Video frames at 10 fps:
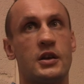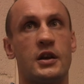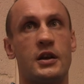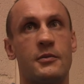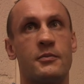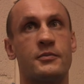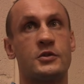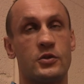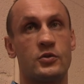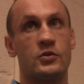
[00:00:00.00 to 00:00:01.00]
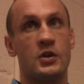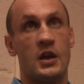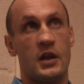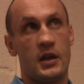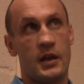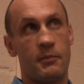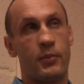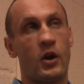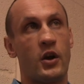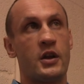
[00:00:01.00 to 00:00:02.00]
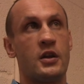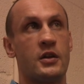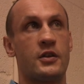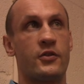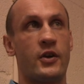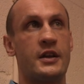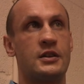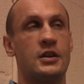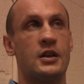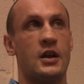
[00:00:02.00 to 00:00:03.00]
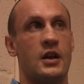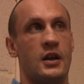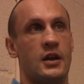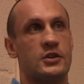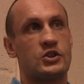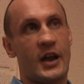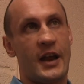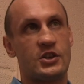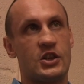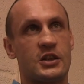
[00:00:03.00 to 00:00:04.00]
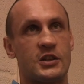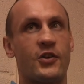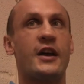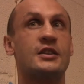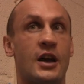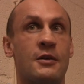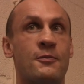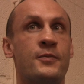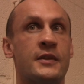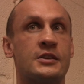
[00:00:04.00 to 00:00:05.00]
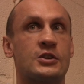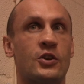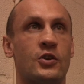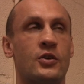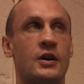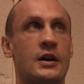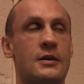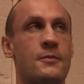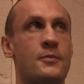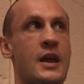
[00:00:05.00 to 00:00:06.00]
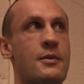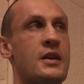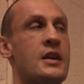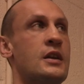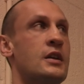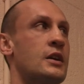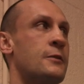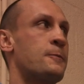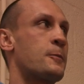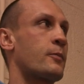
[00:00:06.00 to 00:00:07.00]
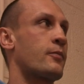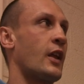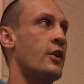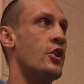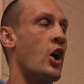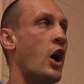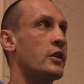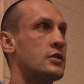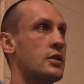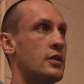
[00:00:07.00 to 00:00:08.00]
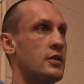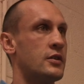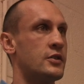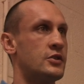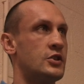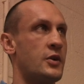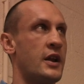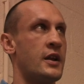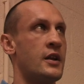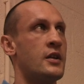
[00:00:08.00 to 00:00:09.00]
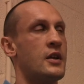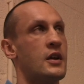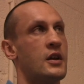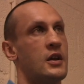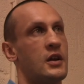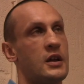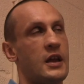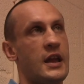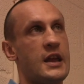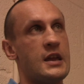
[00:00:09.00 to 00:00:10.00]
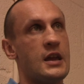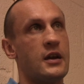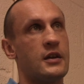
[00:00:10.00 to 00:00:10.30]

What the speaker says: to employ the right strategies at the right time. So maybe not doing a